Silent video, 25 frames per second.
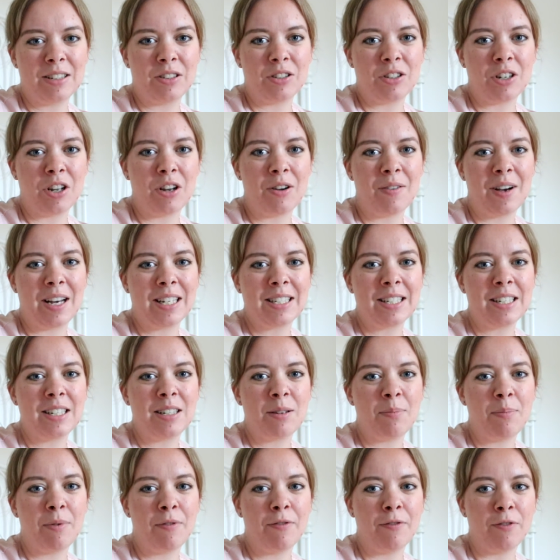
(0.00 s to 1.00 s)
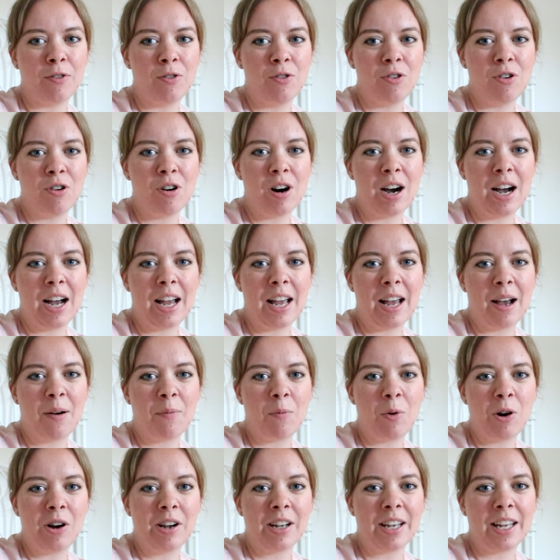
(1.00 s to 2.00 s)
So as I said before, I am
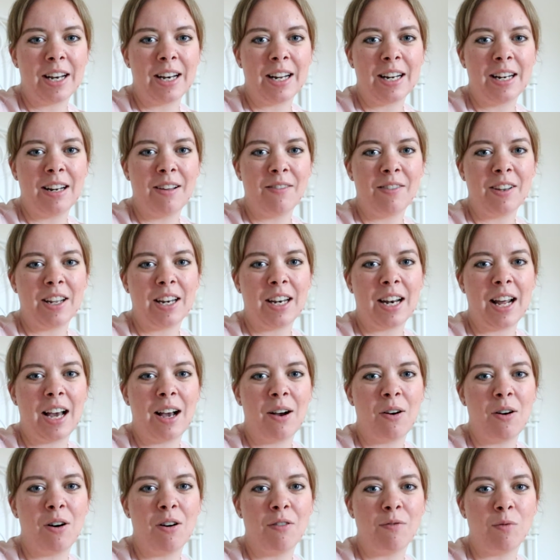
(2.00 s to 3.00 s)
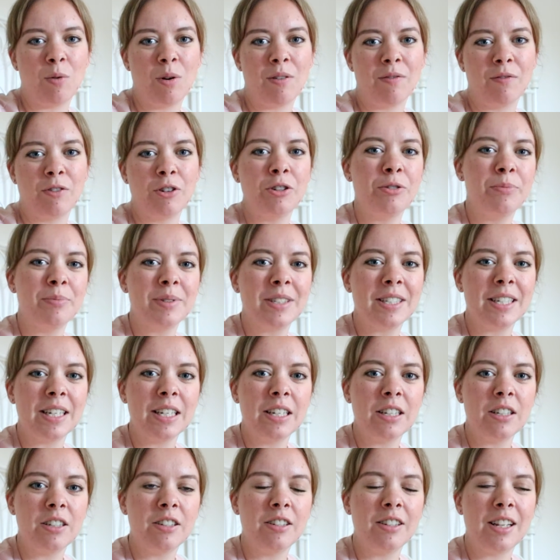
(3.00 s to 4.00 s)
working and living out of one room
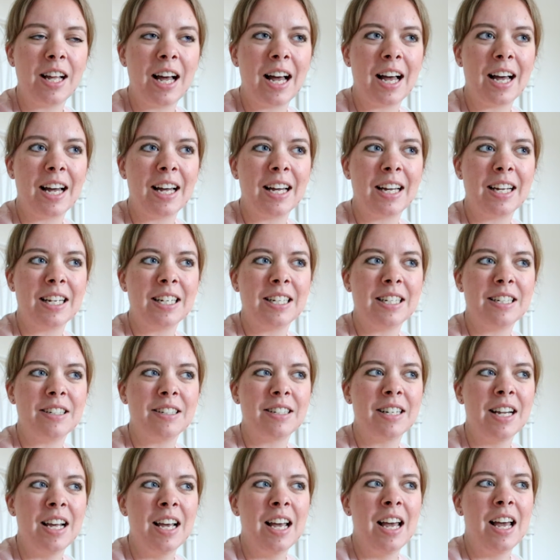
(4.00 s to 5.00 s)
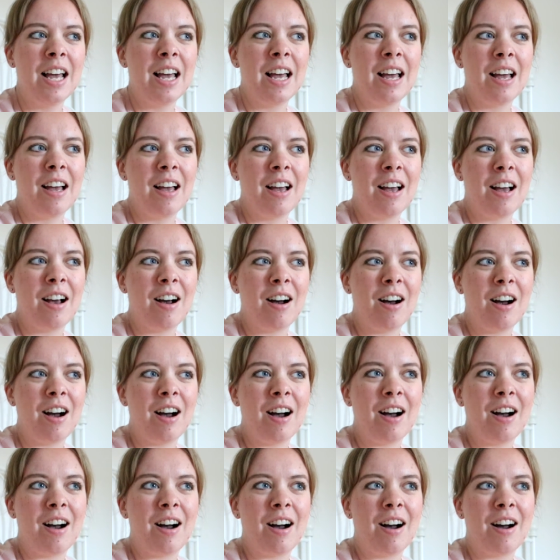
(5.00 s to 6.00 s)
still, and
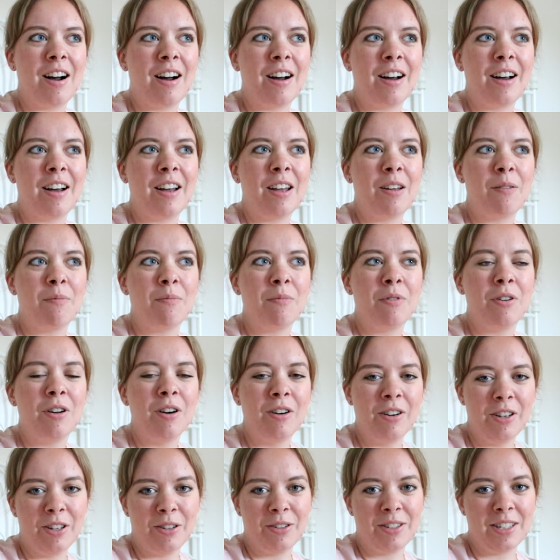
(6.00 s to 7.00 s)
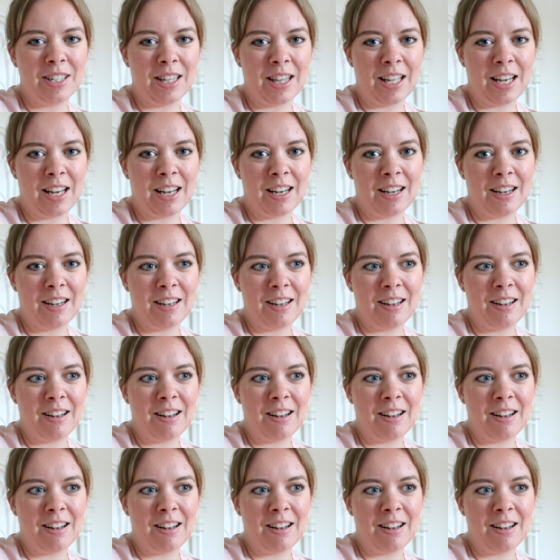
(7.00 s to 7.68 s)
I'm not used to that.